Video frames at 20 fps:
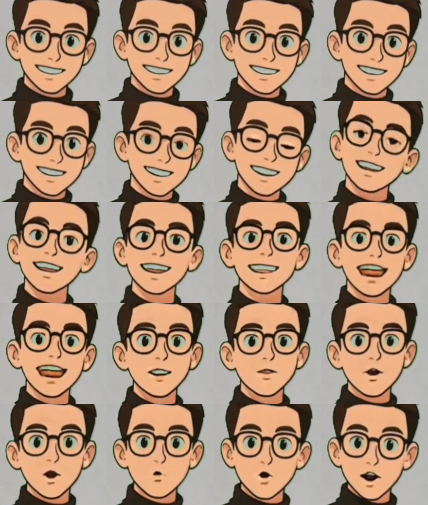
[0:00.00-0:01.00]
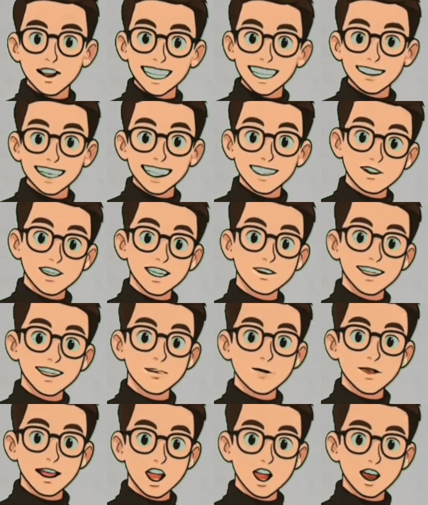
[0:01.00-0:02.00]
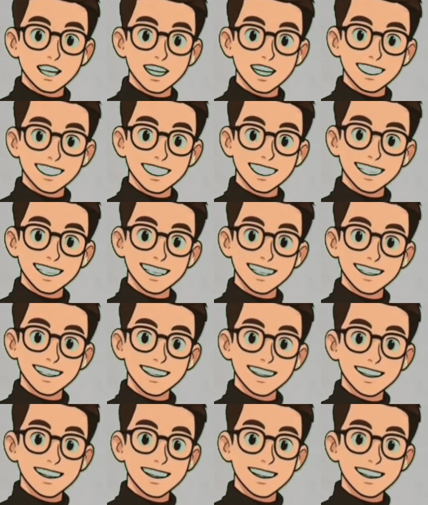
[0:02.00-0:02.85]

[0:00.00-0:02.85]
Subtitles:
Any physical medium can carry a longitudinal wave.